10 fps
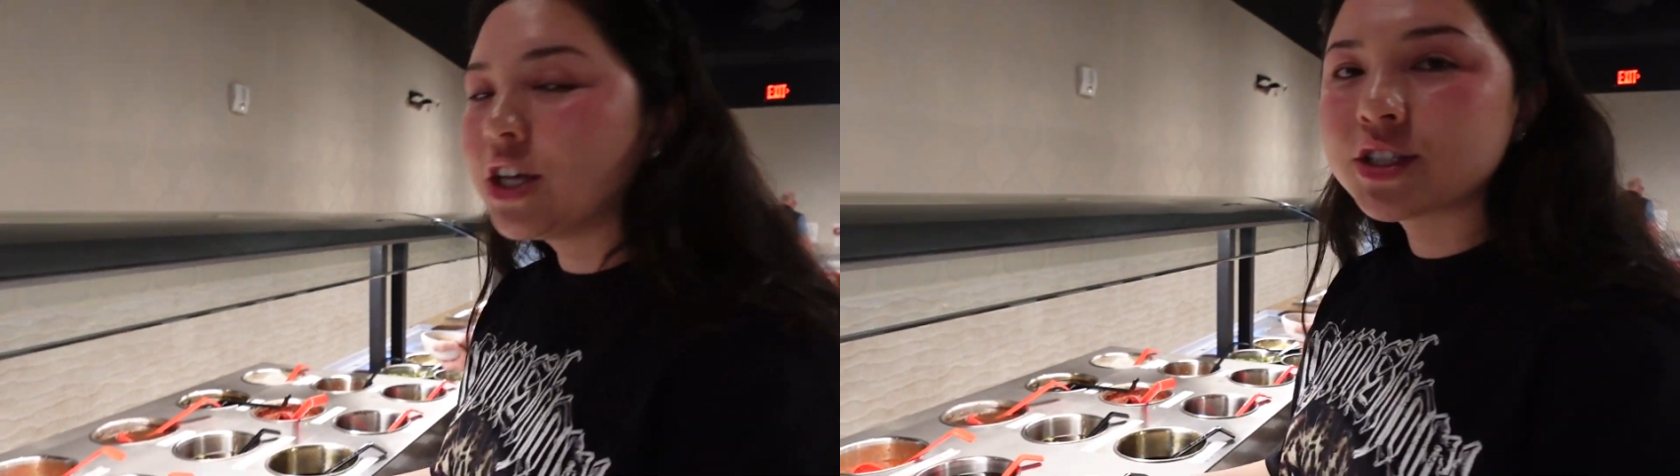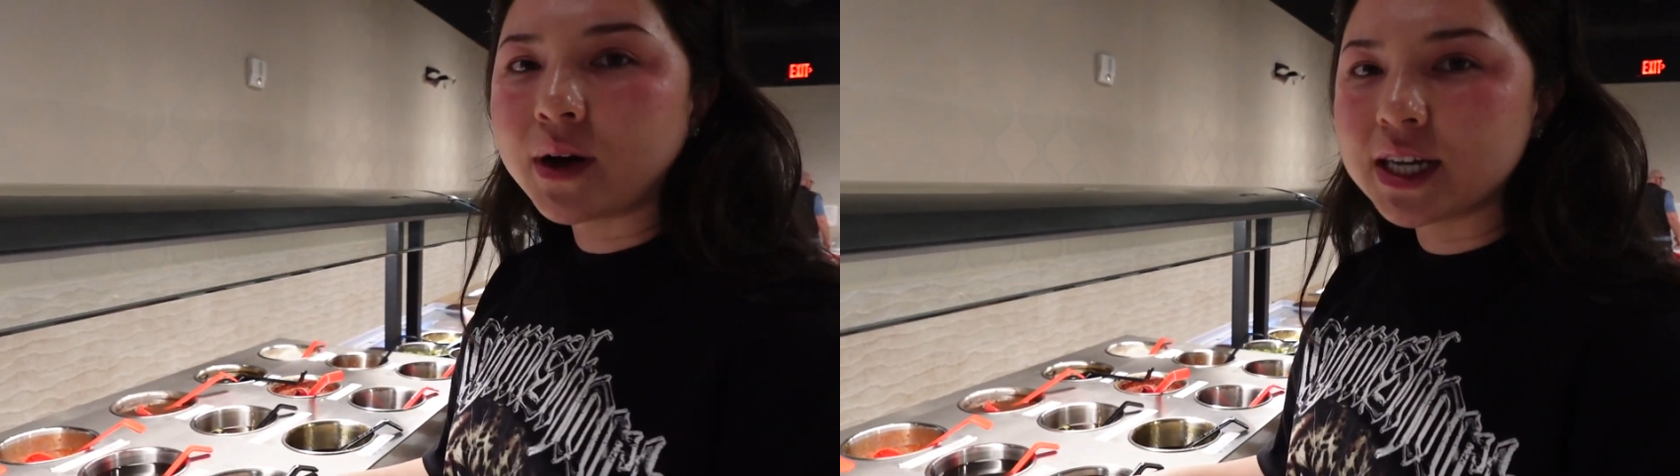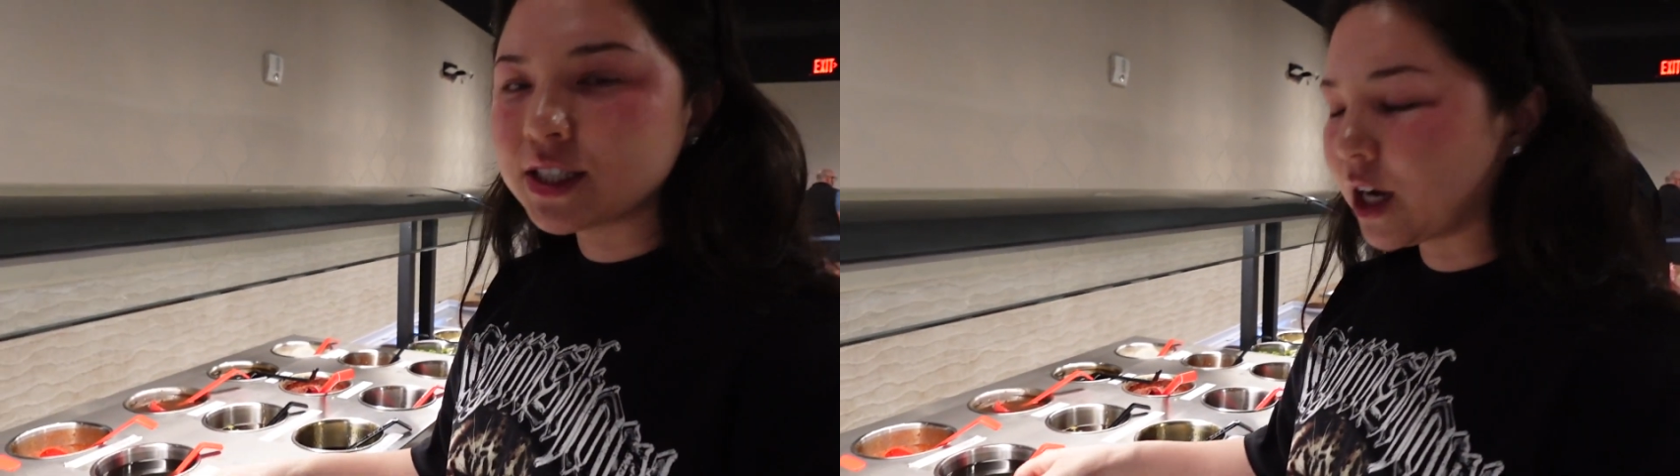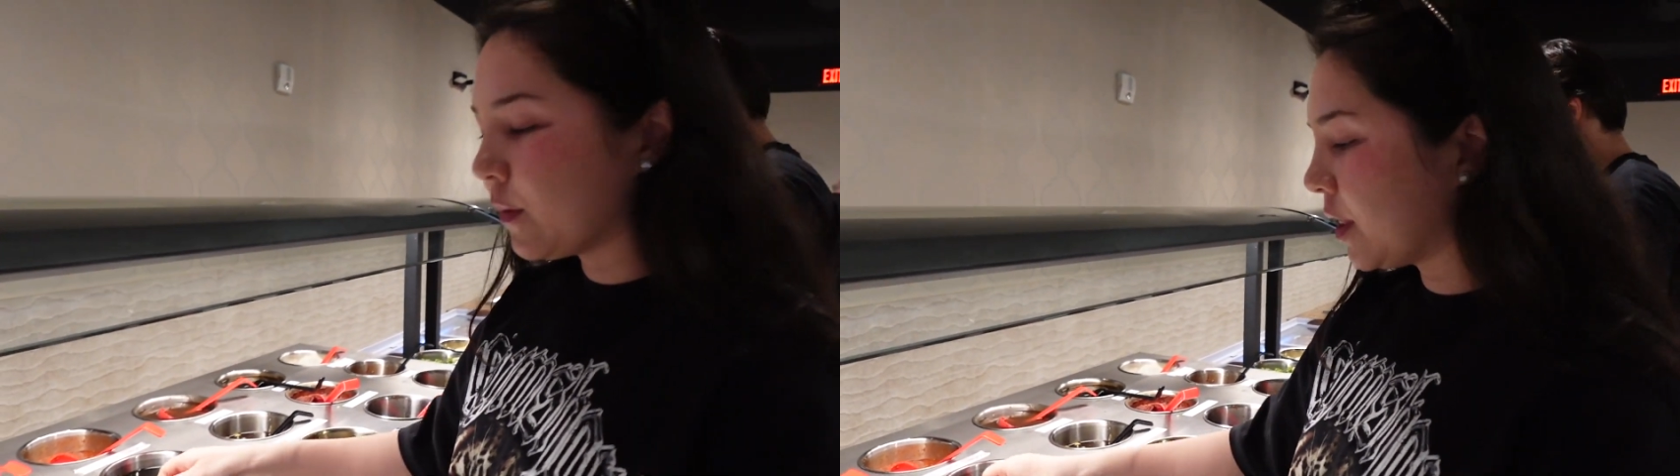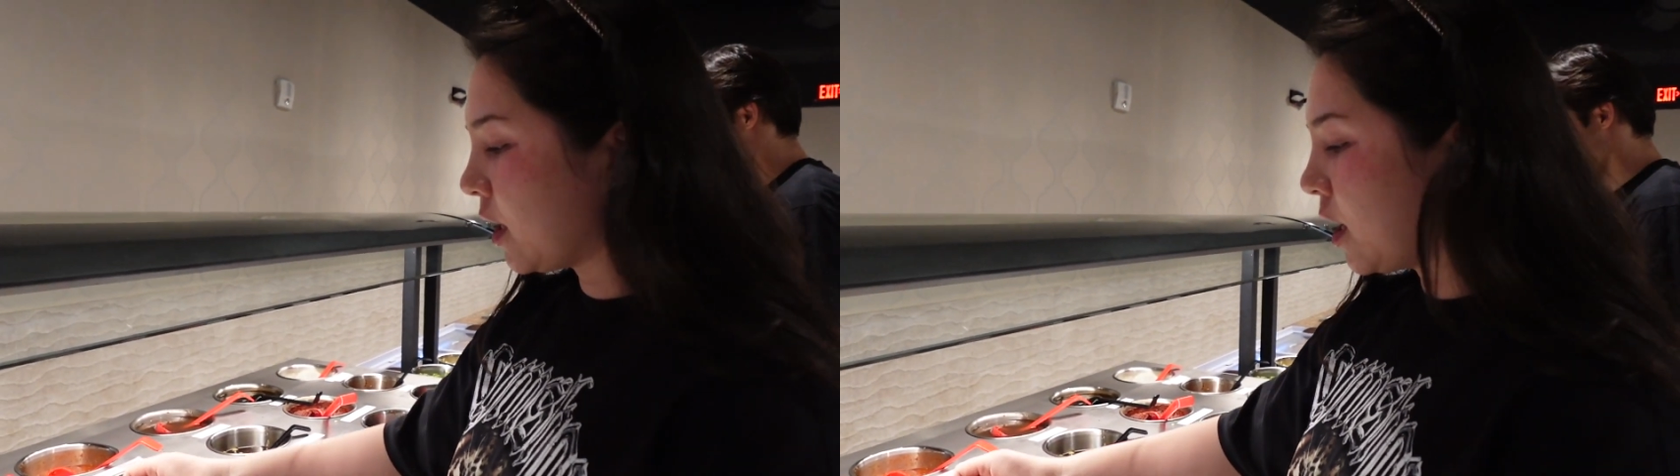So I start
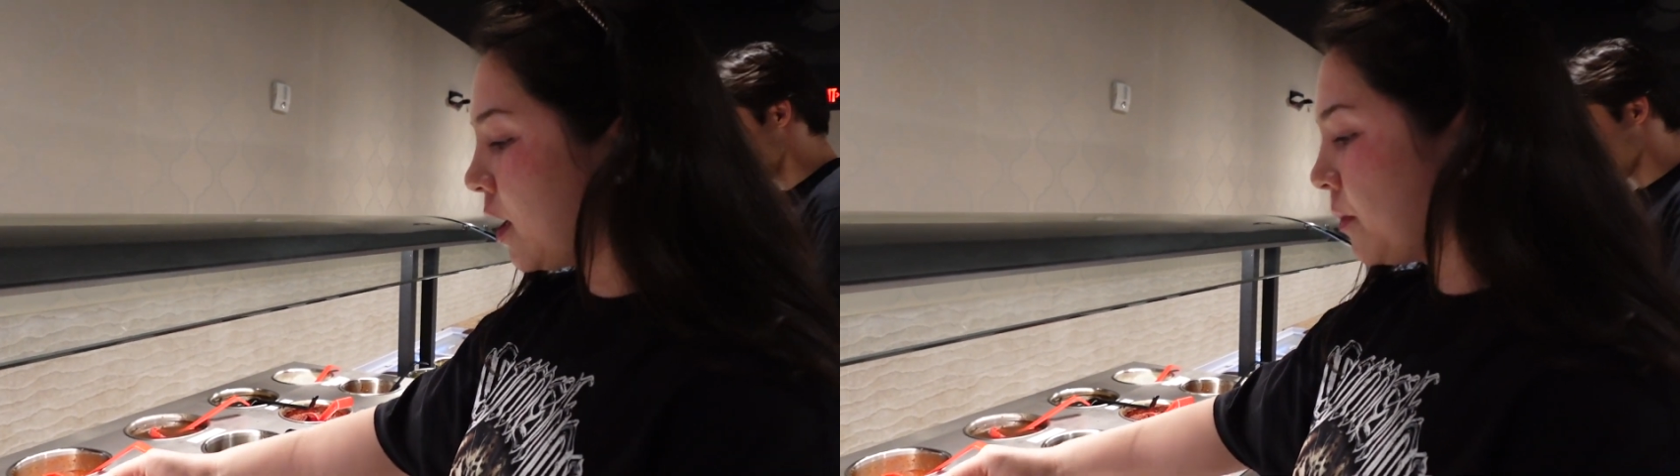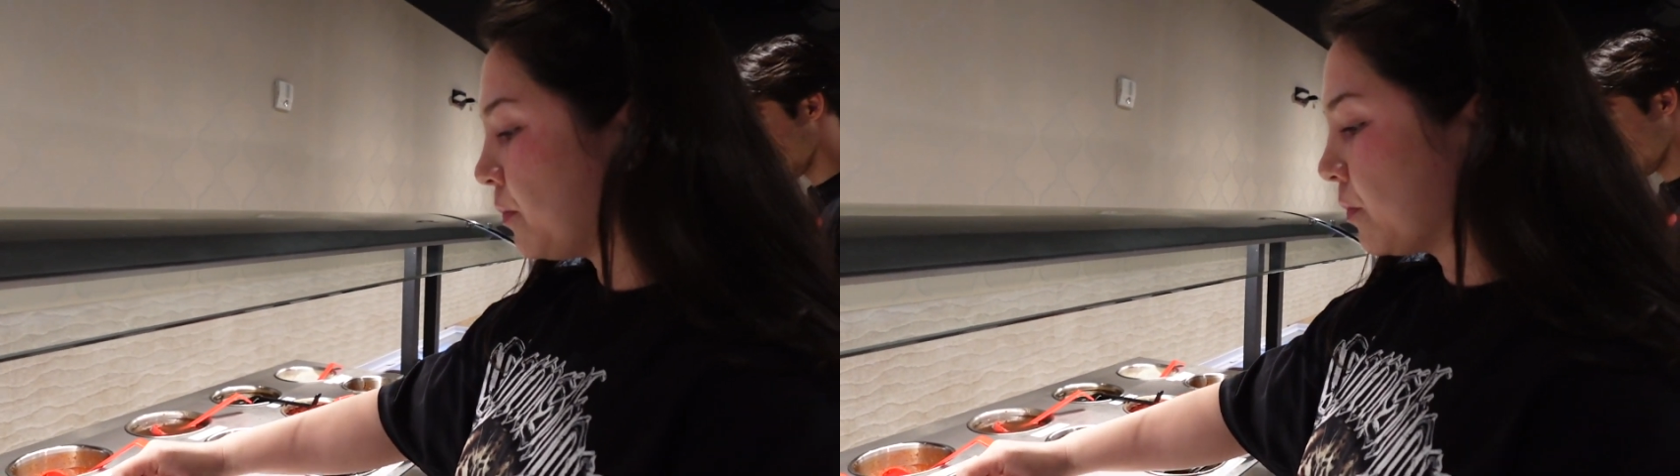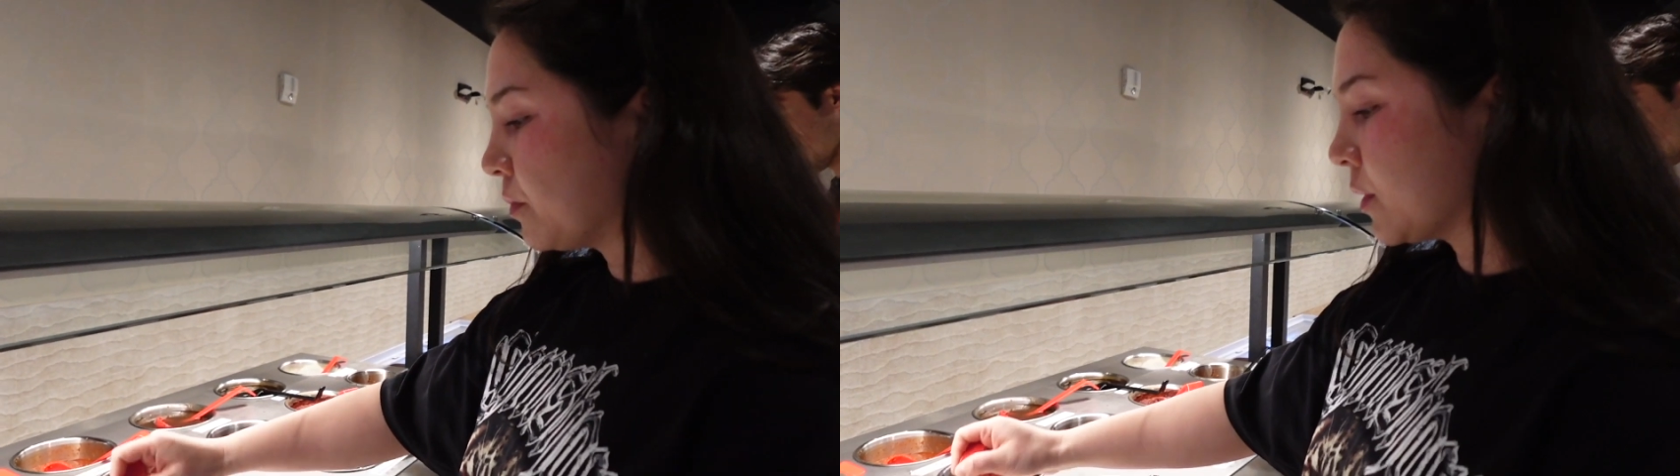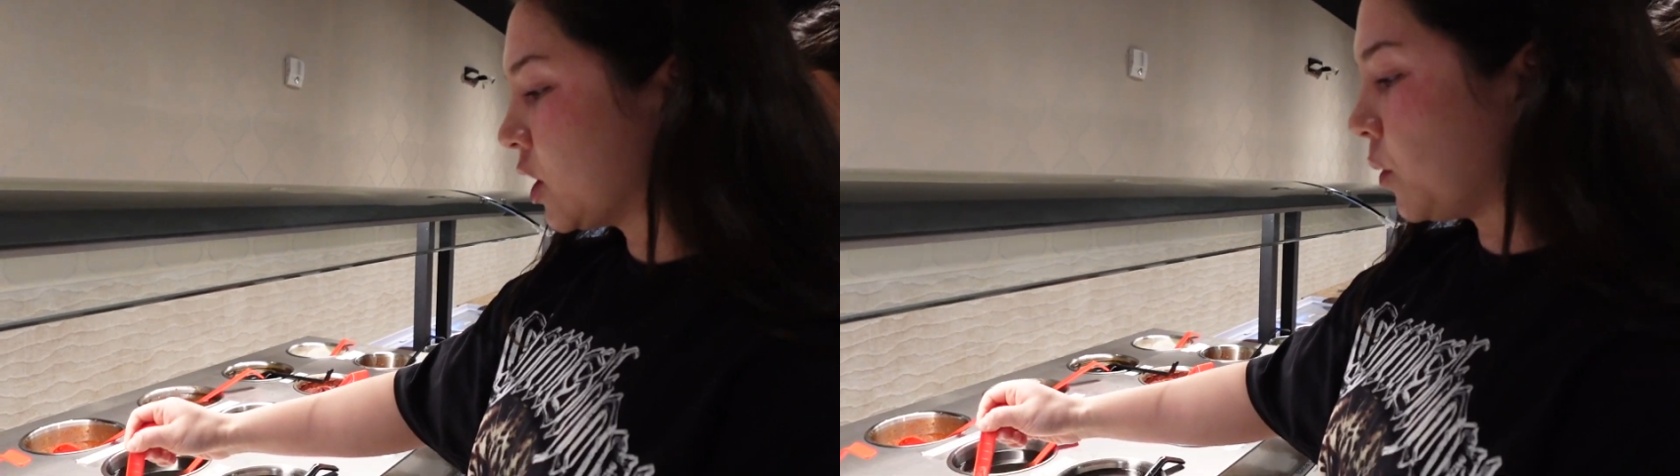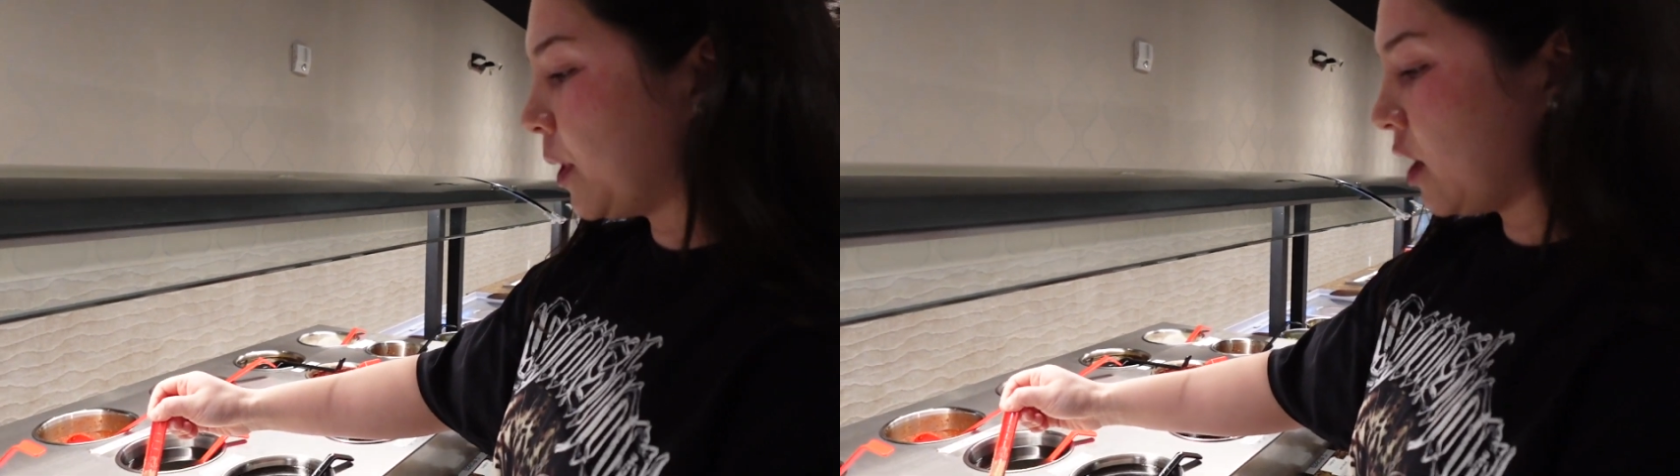with a
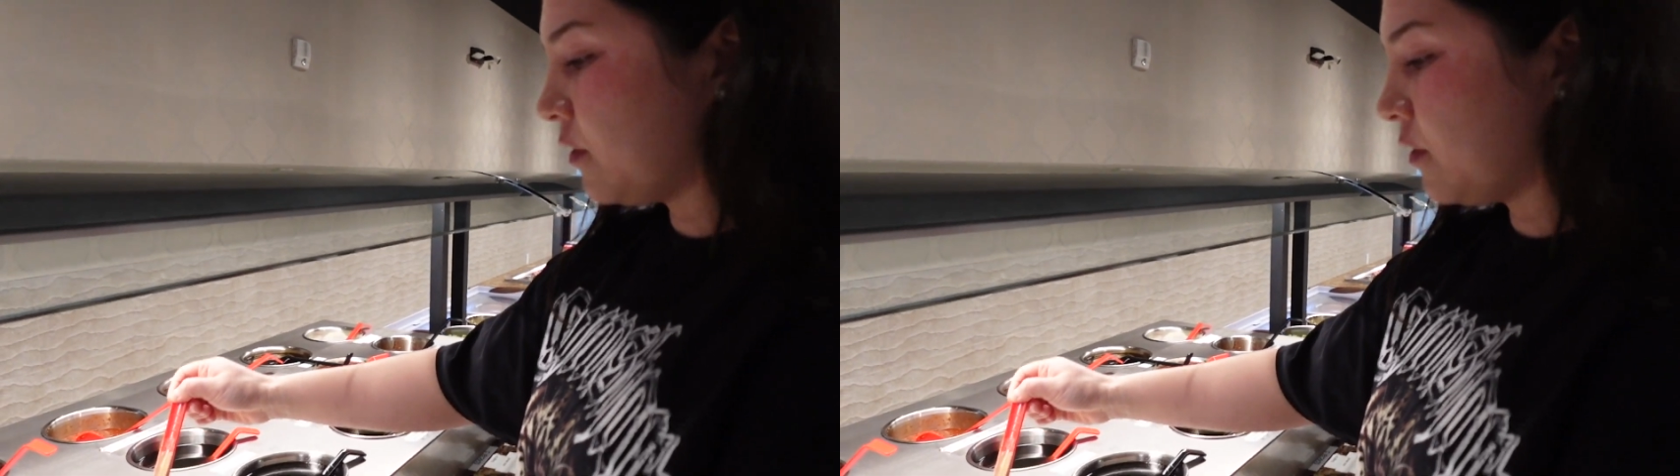little bit